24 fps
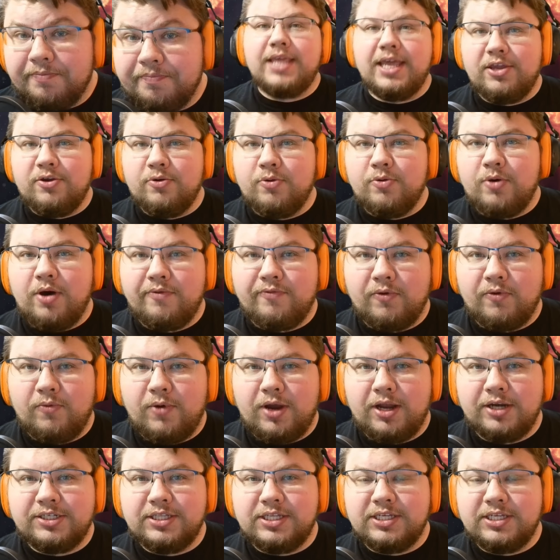Thank you all for
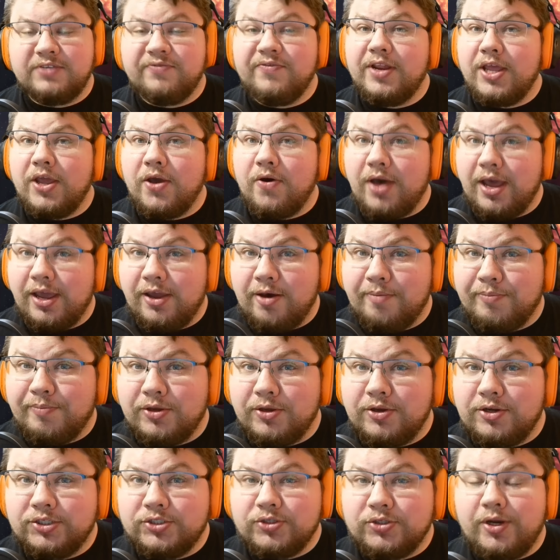watching this video. I hope
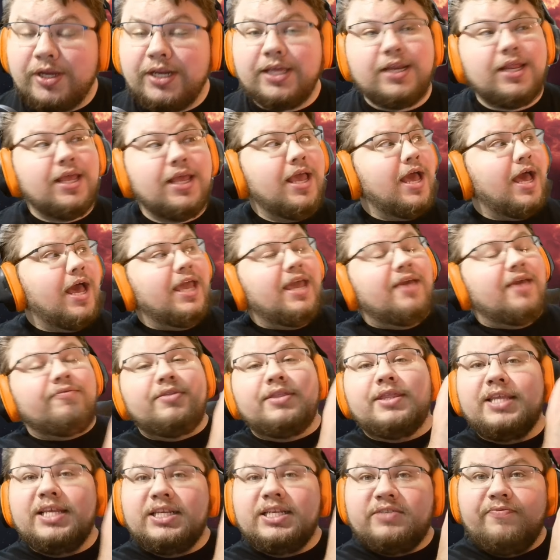you enjoyed it. I
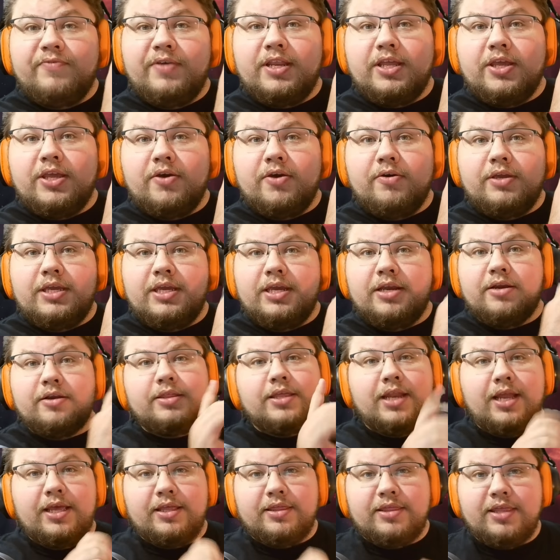have this video here
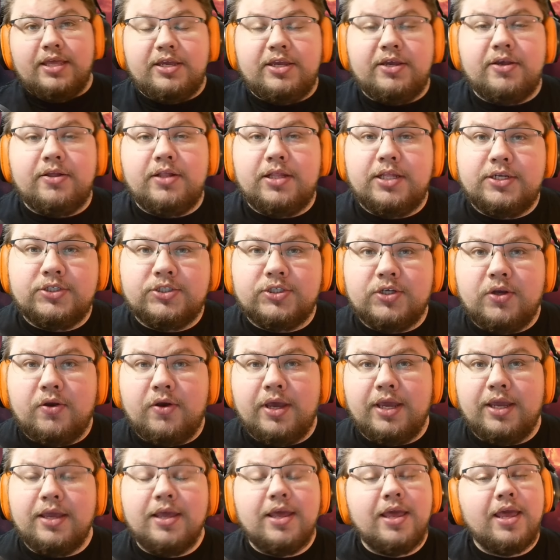that I think you'll
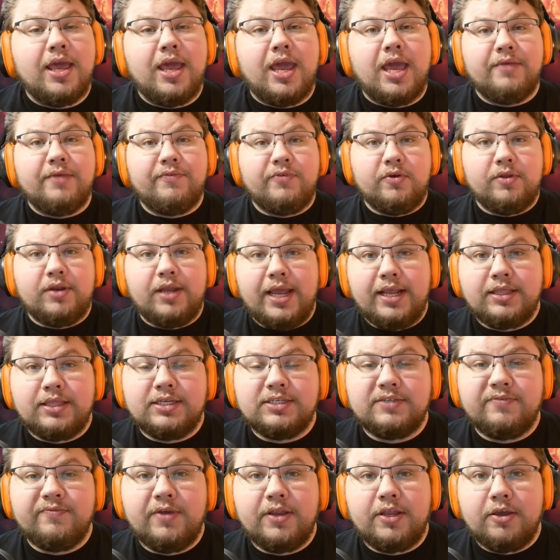enjoy. And if you like
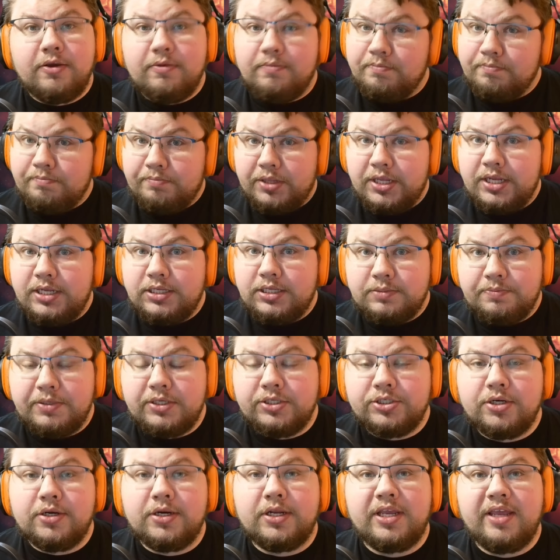this video, please
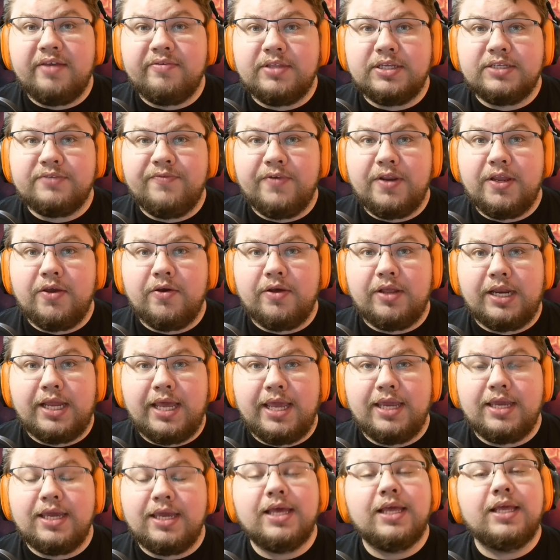be sure to give this video a
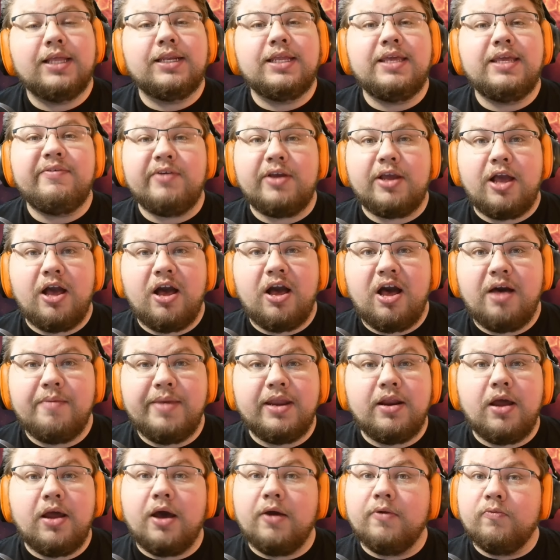like. Leave a
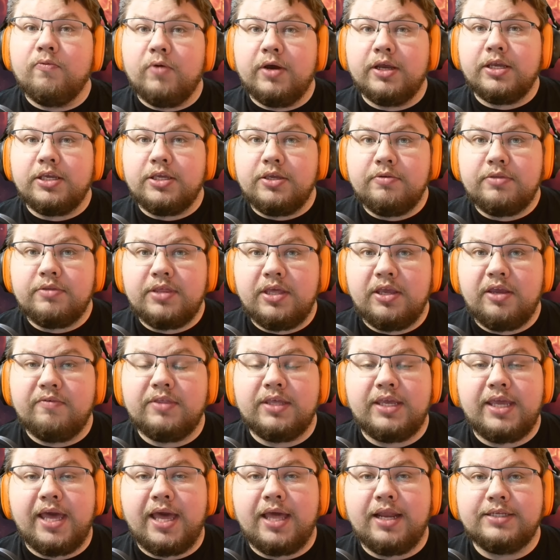comment on what you think of
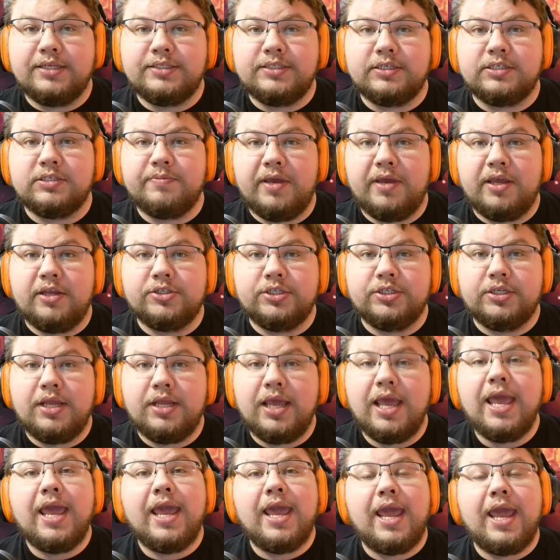the Catalyst
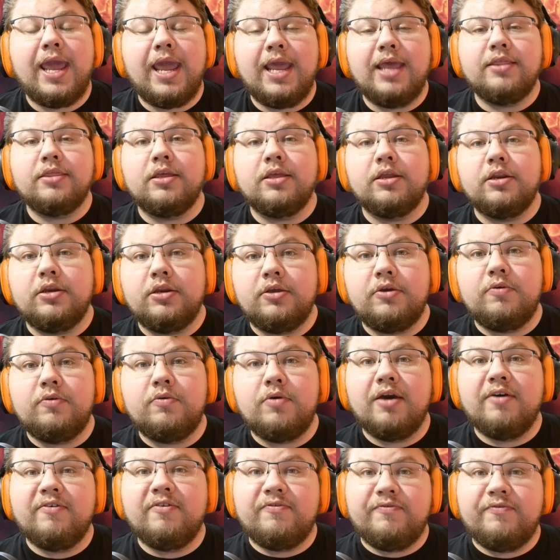expansion and the
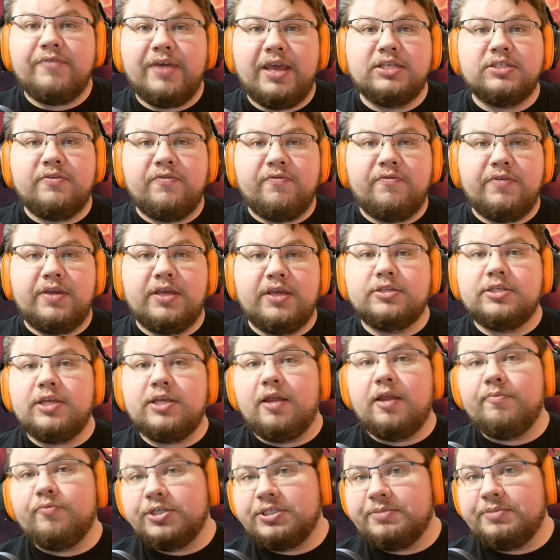new phased fields
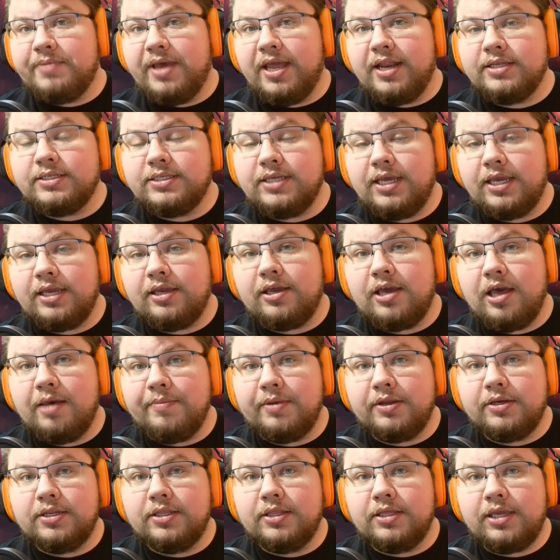and Prismaticite
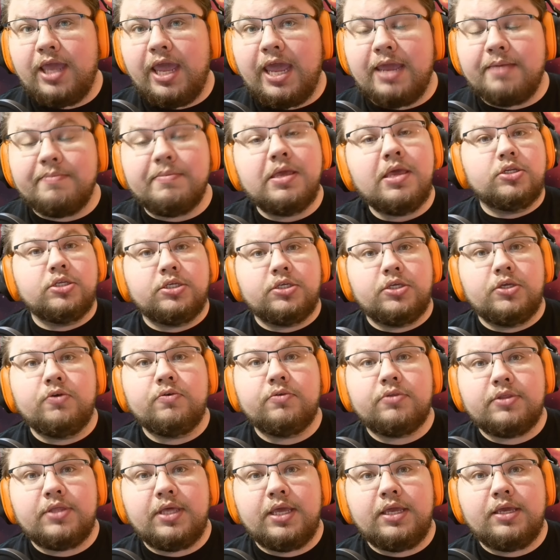coming to the game. Do you
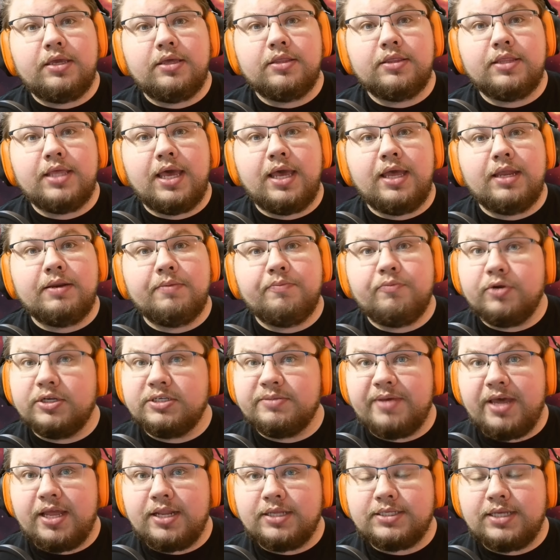think that
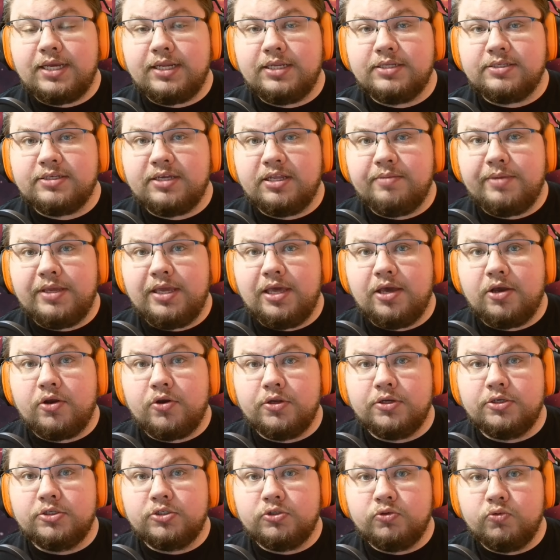Prismaticite is going to be a
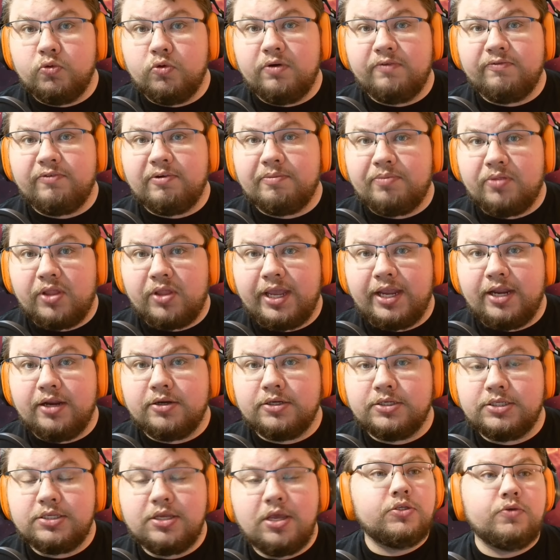good tool for
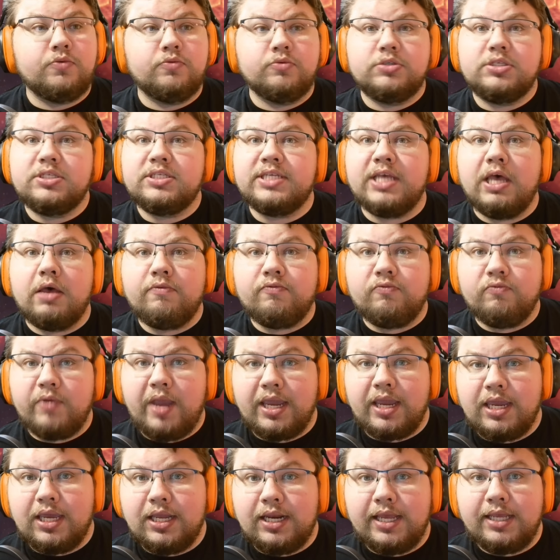players to
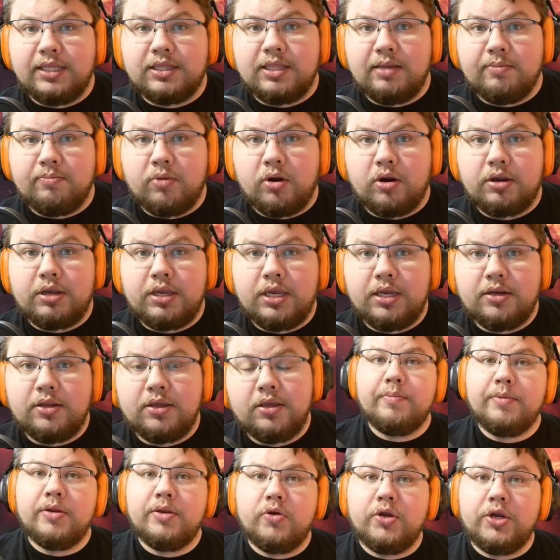self-regulate the market?
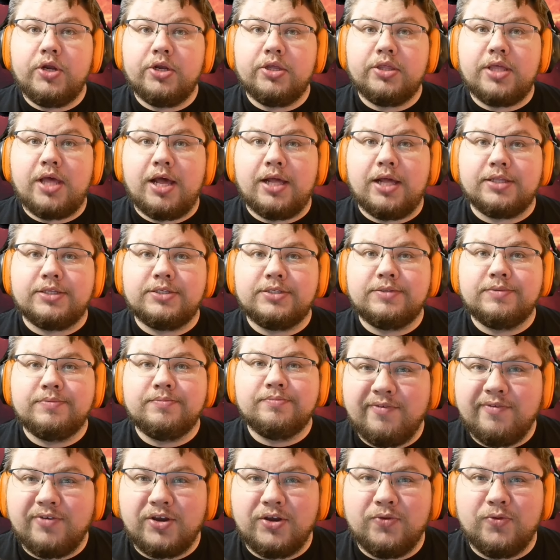Let me know your thoughts.
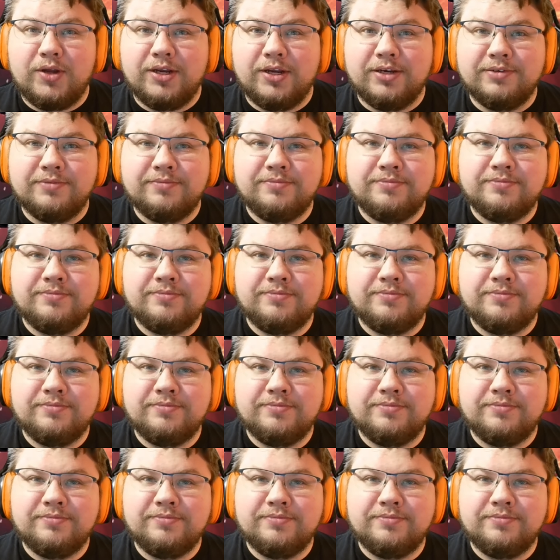Have a good one.